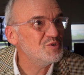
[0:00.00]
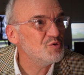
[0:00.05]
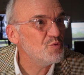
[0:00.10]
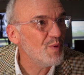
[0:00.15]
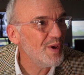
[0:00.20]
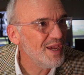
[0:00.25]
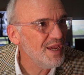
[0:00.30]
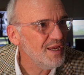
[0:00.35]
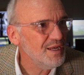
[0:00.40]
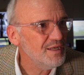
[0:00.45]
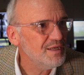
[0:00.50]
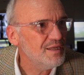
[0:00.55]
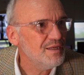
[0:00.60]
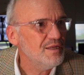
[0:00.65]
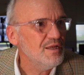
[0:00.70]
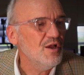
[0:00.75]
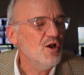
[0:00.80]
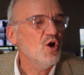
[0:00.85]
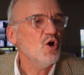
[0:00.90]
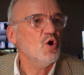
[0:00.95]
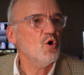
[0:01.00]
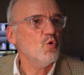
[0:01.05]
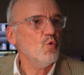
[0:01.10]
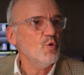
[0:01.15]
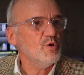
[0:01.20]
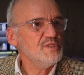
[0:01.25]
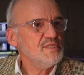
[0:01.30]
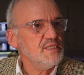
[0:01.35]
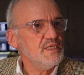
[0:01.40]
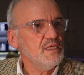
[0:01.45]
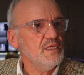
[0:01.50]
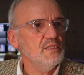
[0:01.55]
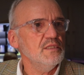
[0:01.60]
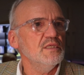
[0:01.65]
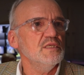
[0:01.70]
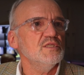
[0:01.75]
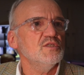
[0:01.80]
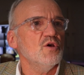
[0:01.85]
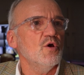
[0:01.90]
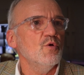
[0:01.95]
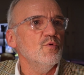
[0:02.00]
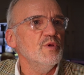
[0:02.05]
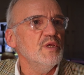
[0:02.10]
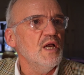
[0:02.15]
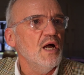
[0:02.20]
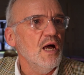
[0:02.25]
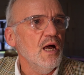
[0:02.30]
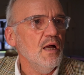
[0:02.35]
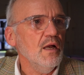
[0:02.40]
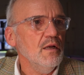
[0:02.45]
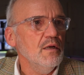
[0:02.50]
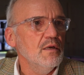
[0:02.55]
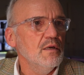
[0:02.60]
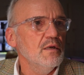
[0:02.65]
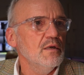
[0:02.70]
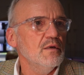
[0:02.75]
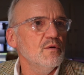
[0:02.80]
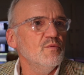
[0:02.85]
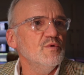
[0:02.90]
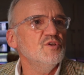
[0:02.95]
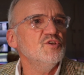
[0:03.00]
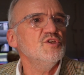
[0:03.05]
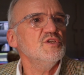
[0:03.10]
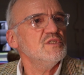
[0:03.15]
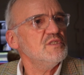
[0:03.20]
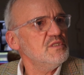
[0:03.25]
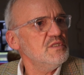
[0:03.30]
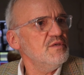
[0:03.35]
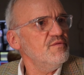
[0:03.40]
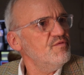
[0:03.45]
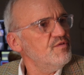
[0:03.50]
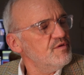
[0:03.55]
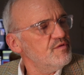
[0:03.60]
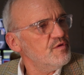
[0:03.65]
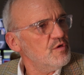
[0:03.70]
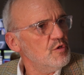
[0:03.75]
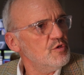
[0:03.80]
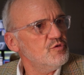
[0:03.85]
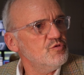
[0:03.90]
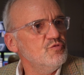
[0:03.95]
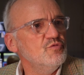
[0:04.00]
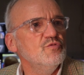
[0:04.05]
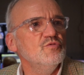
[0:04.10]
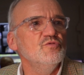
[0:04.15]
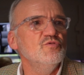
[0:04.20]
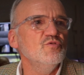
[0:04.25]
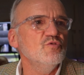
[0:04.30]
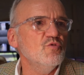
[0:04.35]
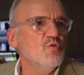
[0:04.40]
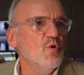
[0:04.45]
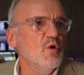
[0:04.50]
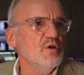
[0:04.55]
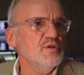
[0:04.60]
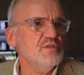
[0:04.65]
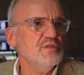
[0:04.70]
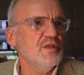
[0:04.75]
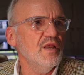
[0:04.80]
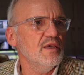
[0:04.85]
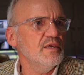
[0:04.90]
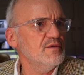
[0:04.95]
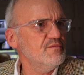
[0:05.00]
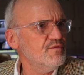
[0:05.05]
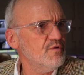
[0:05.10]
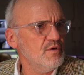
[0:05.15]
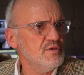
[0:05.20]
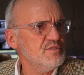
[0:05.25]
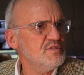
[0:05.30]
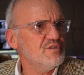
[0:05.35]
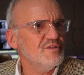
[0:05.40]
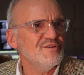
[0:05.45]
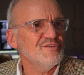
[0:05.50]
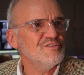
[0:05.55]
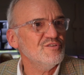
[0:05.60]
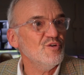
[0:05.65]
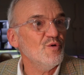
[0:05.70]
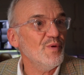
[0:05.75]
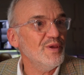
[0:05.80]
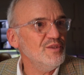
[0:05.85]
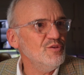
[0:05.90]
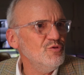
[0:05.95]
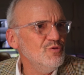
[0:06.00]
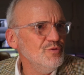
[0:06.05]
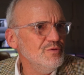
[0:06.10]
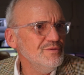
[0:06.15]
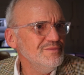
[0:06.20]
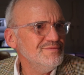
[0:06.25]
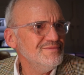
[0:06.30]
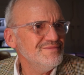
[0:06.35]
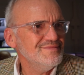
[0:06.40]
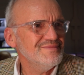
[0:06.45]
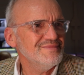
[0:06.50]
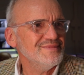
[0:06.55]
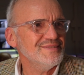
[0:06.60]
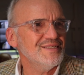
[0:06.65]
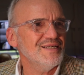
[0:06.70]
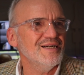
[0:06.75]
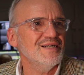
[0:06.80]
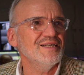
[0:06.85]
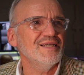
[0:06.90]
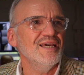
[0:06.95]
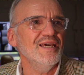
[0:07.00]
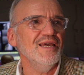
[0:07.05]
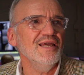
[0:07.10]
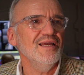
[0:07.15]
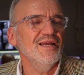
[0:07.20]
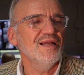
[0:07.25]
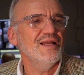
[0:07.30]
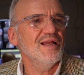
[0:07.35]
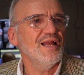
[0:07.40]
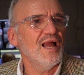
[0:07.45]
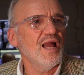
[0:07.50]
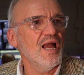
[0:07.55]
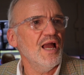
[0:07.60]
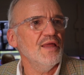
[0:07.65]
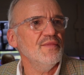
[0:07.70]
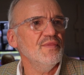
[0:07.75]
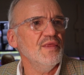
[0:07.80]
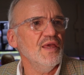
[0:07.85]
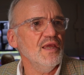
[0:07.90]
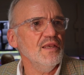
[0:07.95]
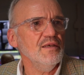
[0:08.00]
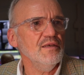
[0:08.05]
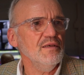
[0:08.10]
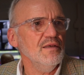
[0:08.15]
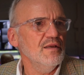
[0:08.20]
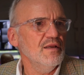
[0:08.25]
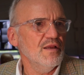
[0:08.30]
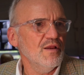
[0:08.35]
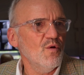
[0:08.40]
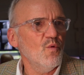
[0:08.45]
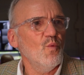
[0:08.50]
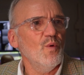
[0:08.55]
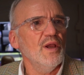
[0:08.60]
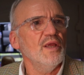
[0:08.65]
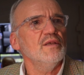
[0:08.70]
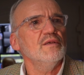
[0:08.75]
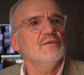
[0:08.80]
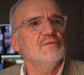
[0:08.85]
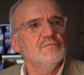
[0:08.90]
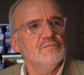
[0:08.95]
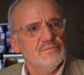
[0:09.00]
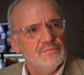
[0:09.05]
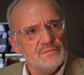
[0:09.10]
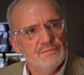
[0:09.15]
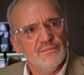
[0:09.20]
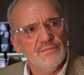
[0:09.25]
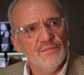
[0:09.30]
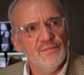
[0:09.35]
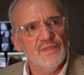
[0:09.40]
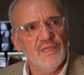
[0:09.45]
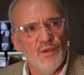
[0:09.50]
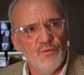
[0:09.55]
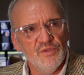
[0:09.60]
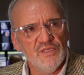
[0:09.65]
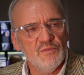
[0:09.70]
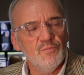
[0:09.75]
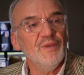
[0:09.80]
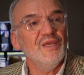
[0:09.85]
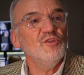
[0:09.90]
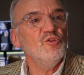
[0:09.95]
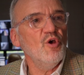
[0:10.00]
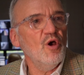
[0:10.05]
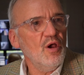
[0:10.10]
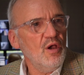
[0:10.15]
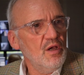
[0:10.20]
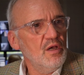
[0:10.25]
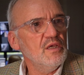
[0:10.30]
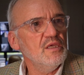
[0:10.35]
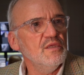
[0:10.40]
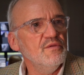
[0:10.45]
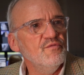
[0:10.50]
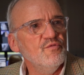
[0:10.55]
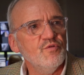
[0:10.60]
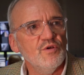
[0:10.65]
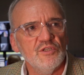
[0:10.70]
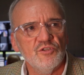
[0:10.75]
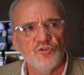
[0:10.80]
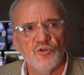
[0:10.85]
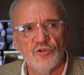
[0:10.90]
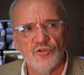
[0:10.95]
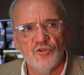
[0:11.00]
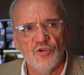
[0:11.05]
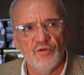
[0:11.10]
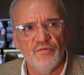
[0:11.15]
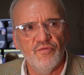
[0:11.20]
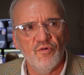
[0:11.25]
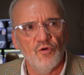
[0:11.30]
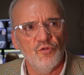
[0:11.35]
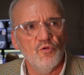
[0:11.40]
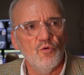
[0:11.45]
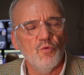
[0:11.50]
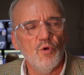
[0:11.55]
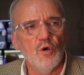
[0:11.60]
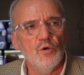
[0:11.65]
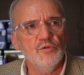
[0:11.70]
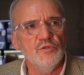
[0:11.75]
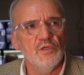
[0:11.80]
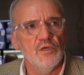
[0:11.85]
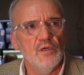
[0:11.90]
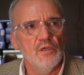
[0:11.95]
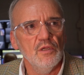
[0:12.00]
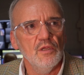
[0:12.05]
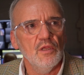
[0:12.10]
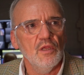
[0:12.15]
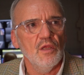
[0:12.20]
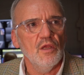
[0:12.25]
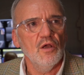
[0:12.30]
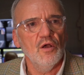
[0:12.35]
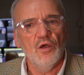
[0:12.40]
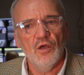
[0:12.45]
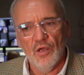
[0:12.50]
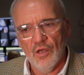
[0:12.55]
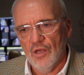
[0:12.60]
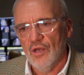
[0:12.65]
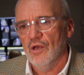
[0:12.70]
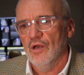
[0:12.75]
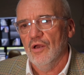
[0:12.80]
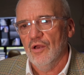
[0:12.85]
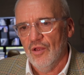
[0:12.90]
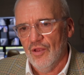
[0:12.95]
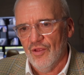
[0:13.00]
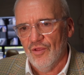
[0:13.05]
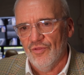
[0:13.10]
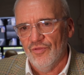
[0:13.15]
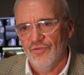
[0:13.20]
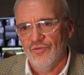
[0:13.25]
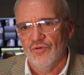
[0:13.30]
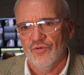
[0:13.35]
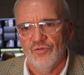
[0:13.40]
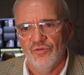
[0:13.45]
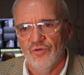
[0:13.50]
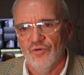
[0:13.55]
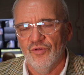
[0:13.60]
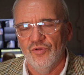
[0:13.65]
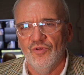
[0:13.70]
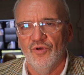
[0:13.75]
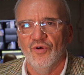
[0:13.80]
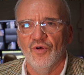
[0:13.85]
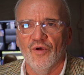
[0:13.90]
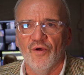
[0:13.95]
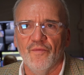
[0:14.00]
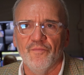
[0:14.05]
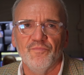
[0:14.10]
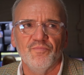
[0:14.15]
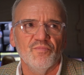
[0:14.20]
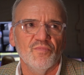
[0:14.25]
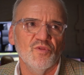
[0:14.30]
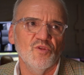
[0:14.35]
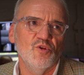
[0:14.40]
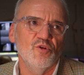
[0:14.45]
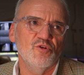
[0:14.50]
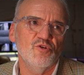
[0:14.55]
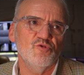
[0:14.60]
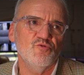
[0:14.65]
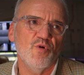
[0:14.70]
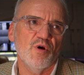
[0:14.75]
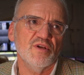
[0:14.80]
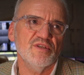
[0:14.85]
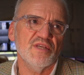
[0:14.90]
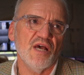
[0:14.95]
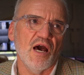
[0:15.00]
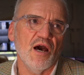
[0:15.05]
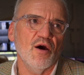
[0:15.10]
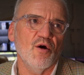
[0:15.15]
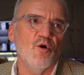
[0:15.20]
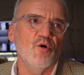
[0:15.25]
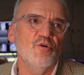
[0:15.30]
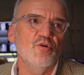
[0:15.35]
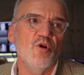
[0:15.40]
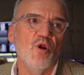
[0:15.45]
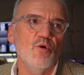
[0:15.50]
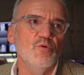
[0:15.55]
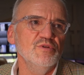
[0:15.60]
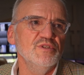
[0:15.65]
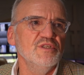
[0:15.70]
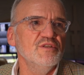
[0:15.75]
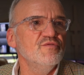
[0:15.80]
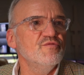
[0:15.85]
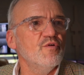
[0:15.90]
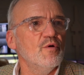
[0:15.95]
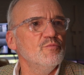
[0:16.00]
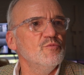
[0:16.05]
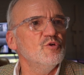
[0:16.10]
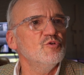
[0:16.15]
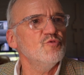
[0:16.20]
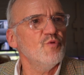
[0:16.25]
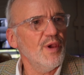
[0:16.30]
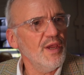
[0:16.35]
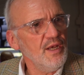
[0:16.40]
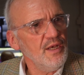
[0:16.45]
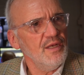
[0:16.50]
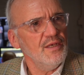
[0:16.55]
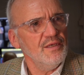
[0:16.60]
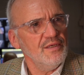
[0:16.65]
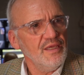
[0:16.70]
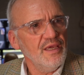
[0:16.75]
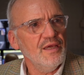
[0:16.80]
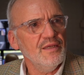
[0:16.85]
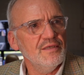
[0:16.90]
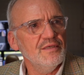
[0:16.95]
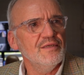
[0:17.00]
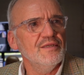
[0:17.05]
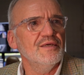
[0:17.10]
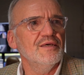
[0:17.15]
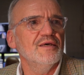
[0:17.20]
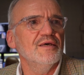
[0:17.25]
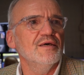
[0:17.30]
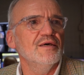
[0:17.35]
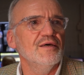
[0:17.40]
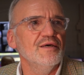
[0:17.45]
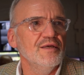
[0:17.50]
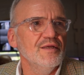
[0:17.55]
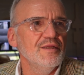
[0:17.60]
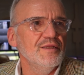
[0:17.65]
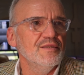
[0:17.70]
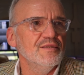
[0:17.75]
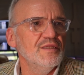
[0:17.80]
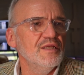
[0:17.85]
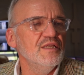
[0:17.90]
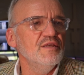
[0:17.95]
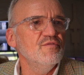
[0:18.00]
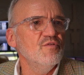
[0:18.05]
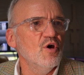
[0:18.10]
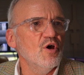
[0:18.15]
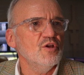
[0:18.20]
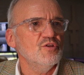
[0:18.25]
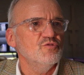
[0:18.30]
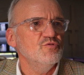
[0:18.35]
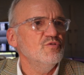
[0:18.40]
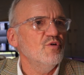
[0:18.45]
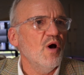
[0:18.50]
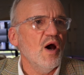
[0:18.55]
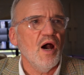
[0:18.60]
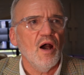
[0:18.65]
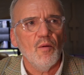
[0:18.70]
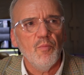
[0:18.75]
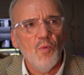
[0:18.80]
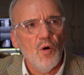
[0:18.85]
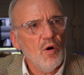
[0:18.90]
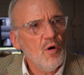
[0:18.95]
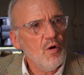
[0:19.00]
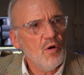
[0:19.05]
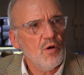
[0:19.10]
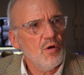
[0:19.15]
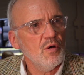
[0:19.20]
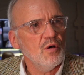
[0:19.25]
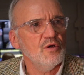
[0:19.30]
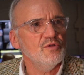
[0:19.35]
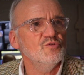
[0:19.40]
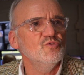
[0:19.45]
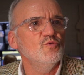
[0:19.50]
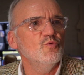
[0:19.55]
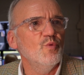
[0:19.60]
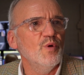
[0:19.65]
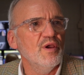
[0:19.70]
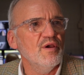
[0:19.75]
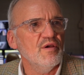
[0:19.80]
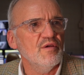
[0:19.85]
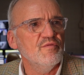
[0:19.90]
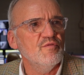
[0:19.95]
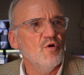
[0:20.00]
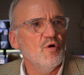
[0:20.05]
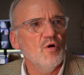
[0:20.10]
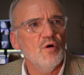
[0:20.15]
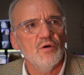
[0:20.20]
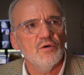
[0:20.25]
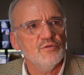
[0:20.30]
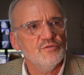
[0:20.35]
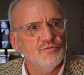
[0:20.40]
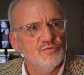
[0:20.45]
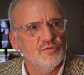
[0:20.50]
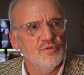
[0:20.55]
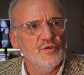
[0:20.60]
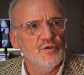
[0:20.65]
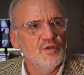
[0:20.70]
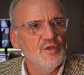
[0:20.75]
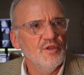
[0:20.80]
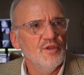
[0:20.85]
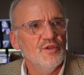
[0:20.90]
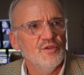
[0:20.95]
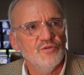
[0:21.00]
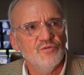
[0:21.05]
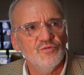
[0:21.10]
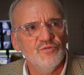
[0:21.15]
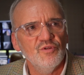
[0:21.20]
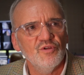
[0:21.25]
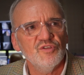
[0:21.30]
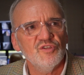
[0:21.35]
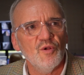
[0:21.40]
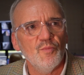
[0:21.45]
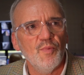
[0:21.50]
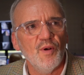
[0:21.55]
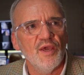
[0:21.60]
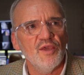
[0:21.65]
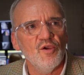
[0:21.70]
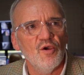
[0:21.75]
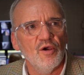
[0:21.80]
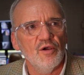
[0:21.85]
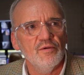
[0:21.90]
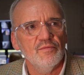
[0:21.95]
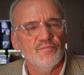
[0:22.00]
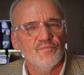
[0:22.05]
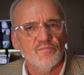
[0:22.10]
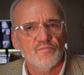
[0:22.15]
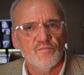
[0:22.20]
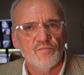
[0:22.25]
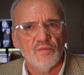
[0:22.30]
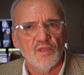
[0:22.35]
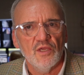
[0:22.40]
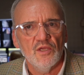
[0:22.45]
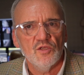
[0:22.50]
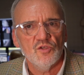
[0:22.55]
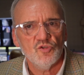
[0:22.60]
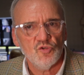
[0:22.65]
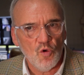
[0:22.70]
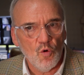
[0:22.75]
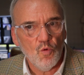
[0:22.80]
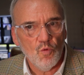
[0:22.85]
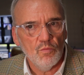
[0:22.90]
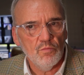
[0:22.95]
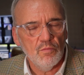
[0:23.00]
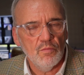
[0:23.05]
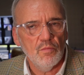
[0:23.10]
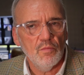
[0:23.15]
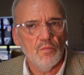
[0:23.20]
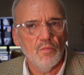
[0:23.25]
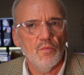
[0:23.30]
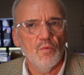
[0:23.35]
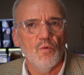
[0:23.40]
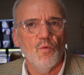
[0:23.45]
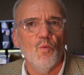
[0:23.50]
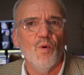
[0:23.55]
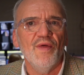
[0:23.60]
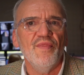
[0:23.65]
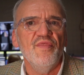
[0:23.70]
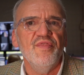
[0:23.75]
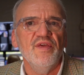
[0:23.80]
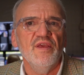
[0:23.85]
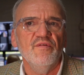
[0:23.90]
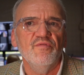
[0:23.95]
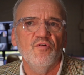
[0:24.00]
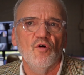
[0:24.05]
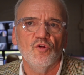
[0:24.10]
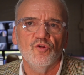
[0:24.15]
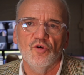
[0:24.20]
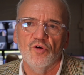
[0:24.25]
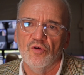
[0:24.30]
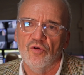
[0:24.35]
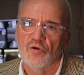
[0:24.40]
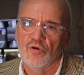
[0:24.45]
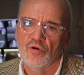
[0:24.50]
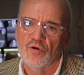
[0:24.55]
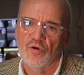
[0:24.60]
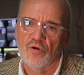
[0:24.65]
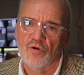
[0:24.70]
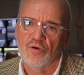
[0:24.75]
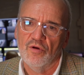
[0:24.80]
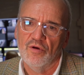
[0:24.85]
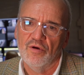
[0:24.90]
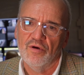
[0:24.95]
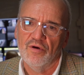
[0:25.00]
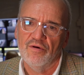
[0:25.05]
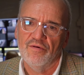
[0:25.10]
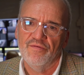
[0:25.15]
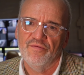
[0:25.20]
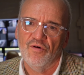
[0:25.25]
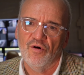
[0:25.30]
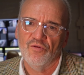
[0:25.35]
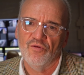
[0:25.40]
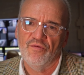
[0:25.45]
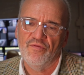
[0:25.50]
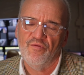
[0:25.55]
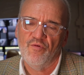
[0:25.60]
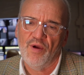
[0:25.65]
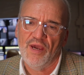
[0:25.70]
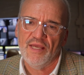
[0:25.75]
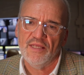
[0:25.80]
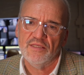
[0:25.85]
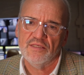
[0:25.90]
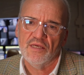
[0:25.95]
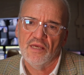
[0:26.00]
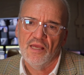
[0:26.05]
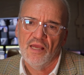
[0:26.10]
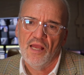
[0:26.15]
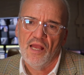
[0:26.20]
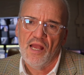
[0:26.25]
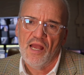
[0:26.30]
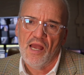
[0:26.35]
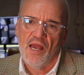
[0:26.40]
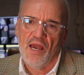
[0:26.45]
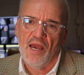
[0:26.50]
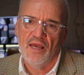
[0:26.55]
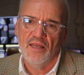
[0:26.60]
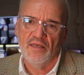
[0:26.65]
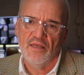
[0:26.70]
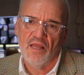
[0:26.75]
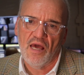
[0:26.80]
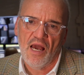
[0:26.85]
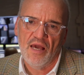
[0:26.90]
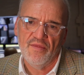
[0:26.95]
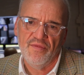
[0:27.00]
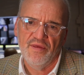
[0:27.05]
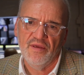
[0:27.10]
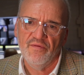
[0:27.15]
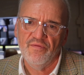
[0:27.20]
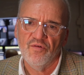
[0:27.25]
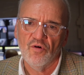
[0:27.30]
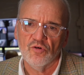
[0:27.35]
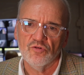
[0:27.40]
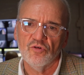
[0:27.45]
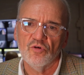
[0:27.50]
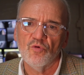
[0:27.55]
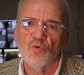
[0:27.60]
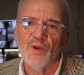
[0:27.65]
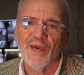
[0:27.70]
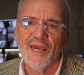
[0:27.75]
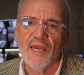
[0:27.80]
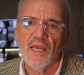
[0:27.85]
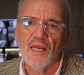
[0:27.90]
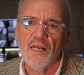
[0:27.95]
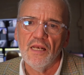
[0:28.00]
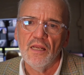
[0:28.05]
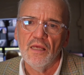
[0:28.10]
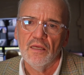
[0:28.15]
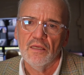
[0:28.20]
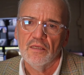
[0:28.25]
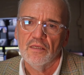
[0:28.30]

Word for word: train, yes. Crossing this area, mm. Which is difficult to, to cross, like for instance the N two, yes. Okay? And then when there is better infrastructure for the road, mm. uh, the, the, the, the trucks are unloaded from the train and can uh, deliver to the harbor or to wherever or to the, to the supplier. So, one thing for the uh, for the freight, and I think for the rail,